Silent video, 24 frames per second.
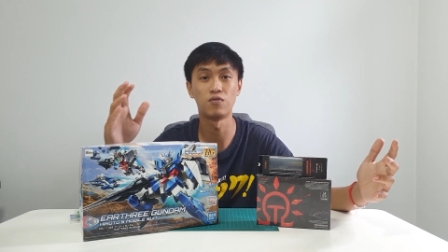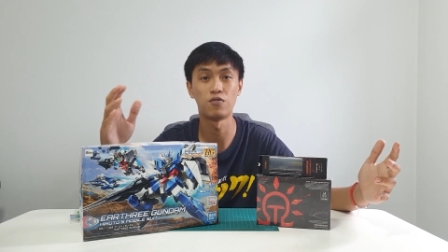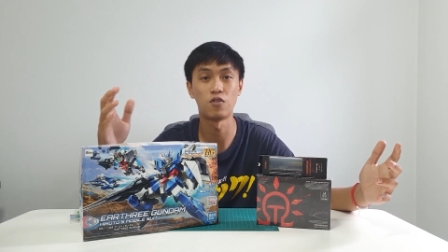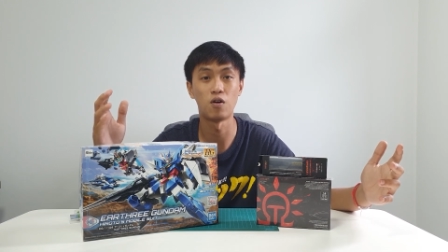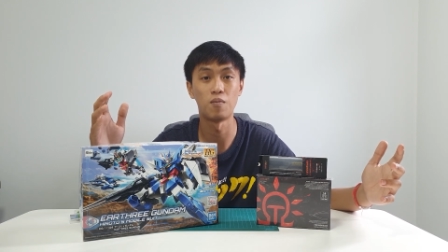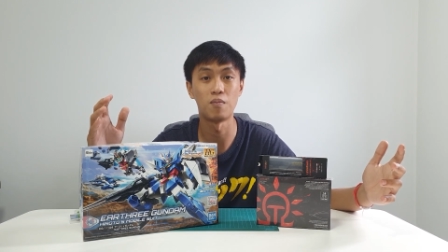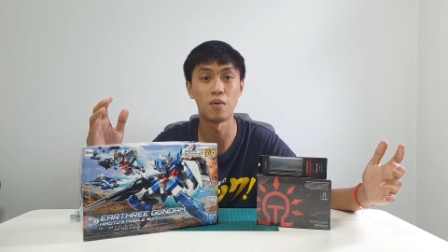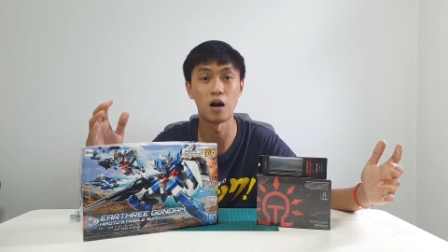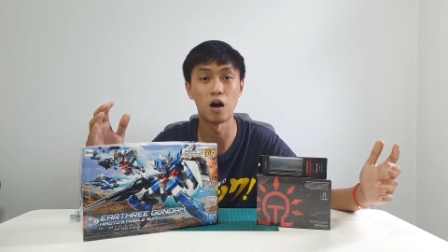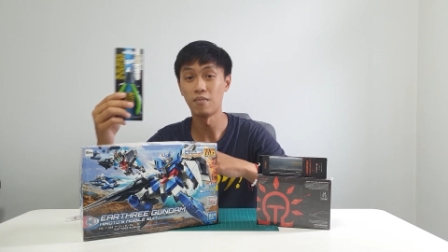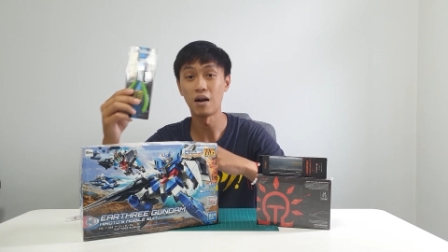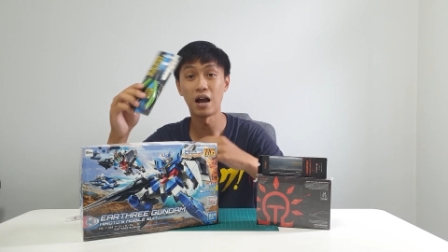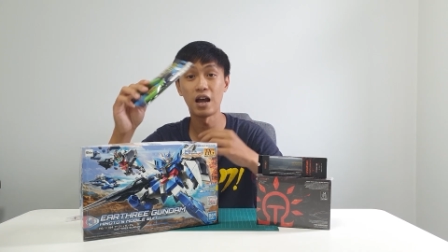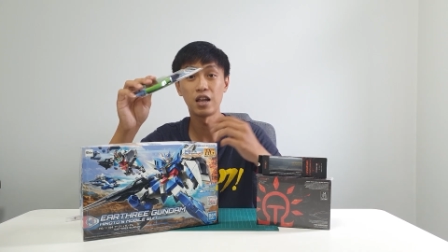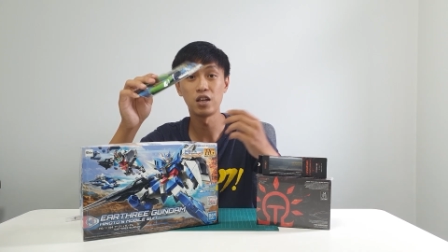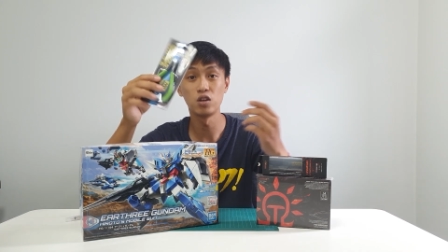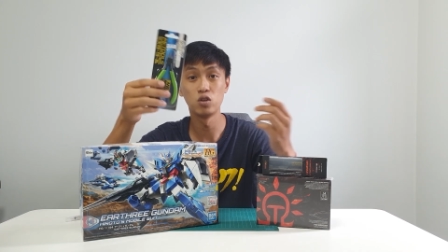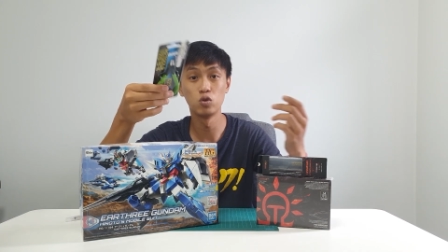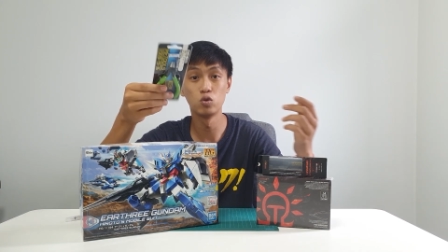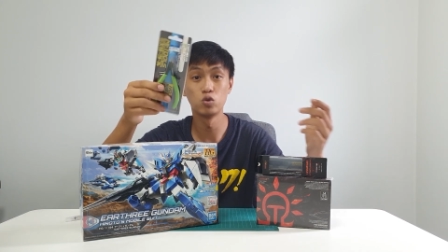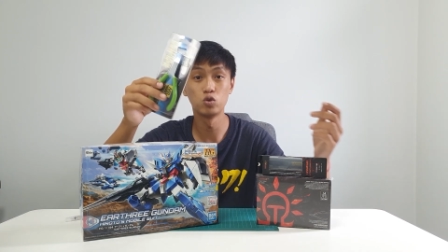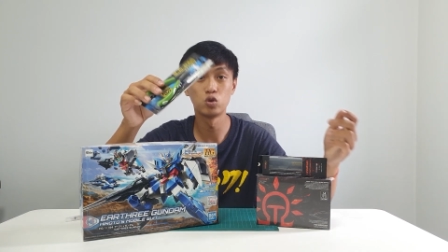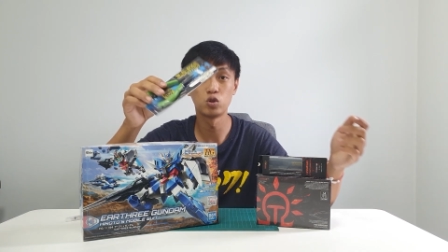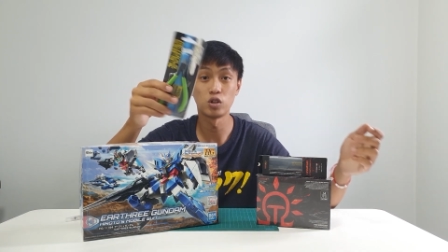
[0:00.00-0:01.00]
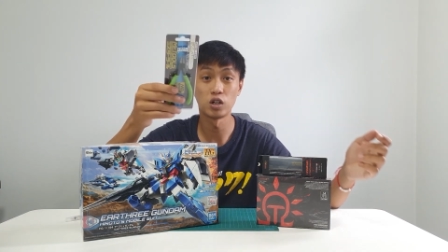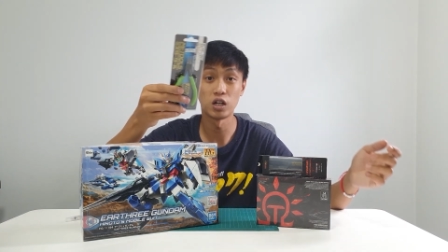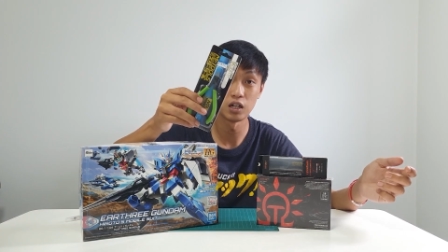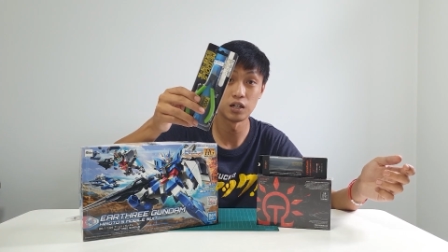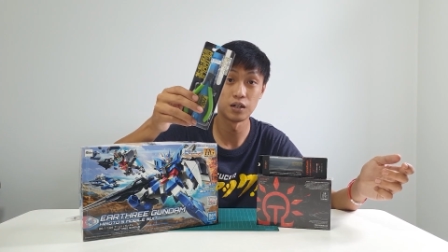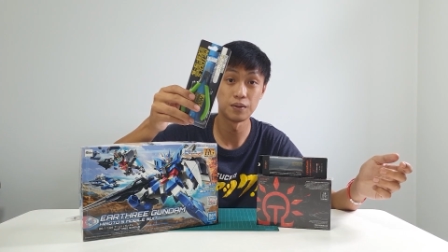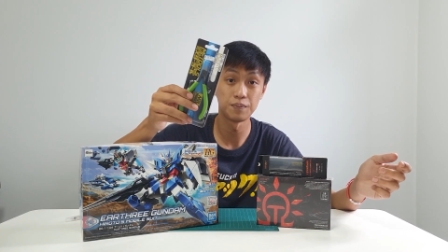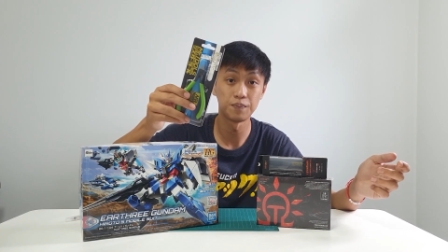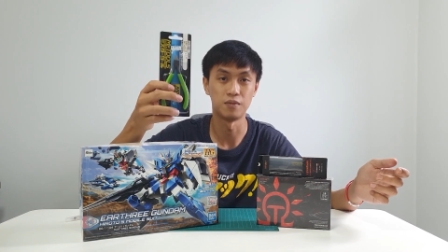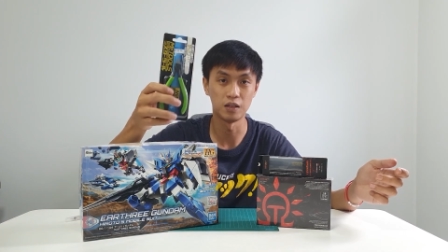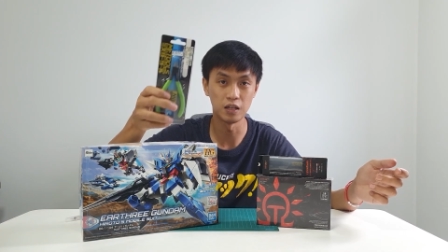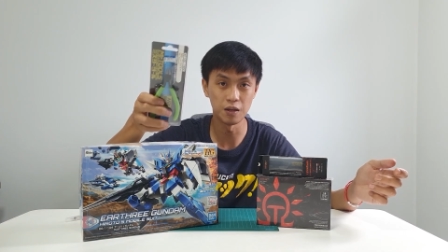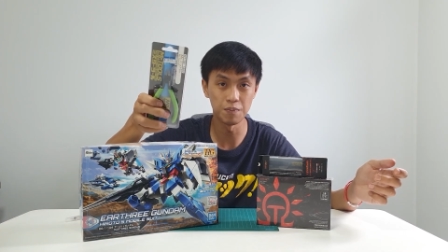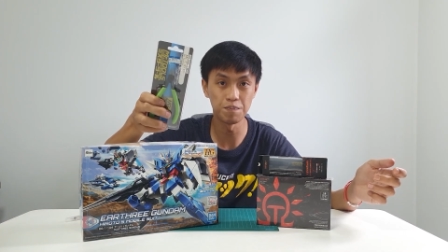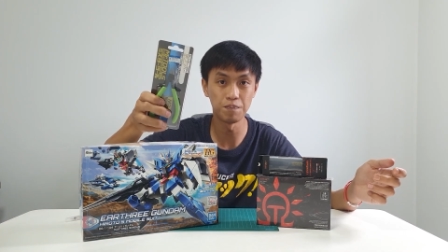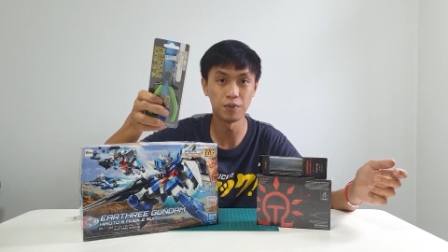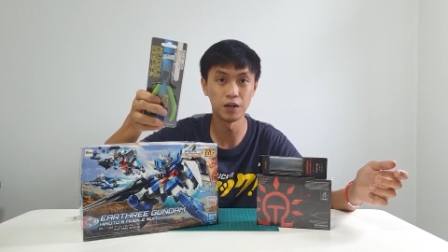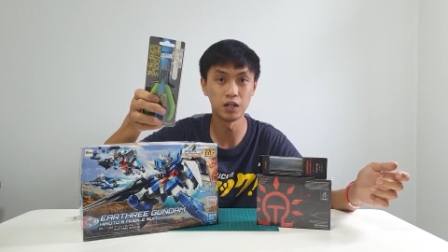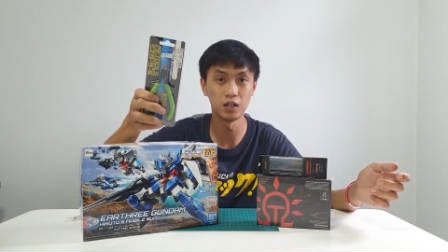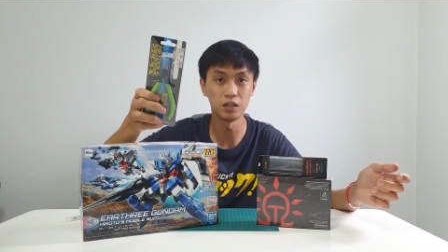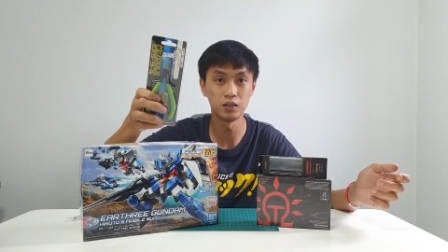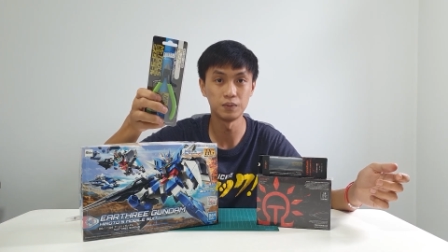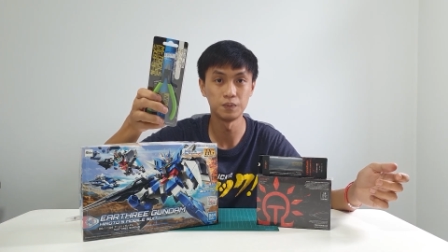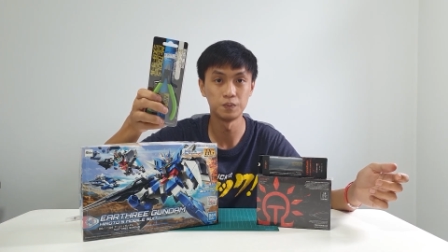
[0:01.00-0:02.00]
from my usual
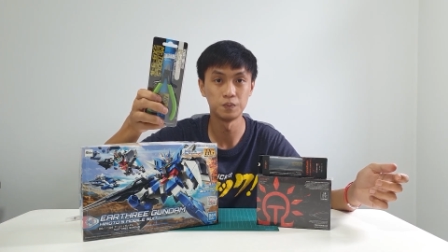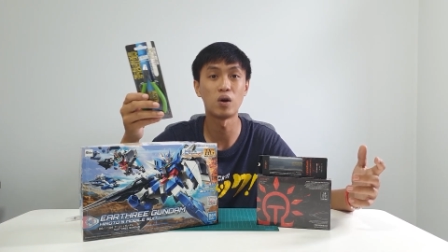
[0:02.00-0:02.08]
nipper,